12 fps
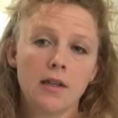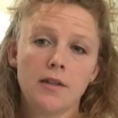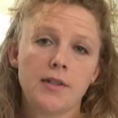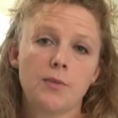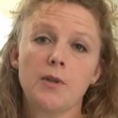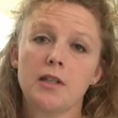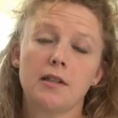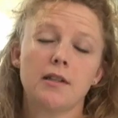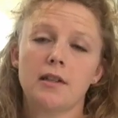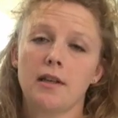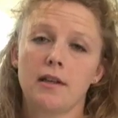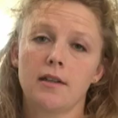Said we didn't
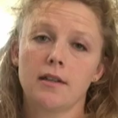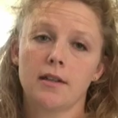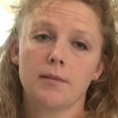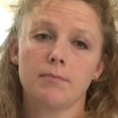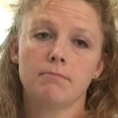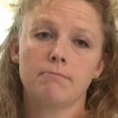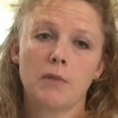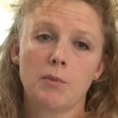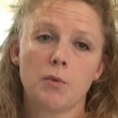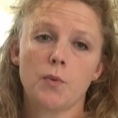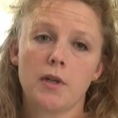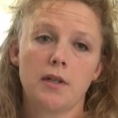think,
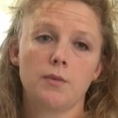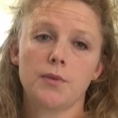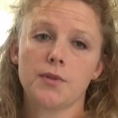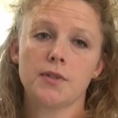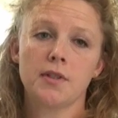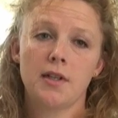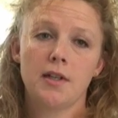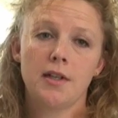number one, it was